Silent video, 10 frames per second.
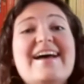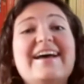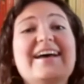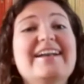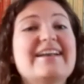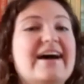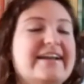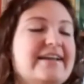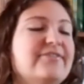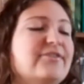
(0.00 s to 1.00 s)
And I
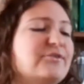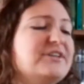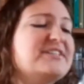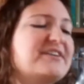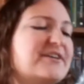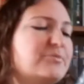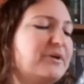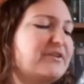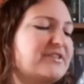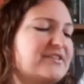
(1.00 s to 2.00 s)
gave it three stars
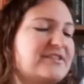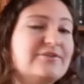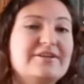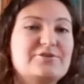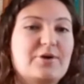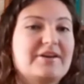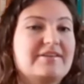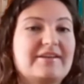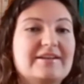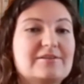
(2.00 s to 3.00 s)
because I still enjoyed it and I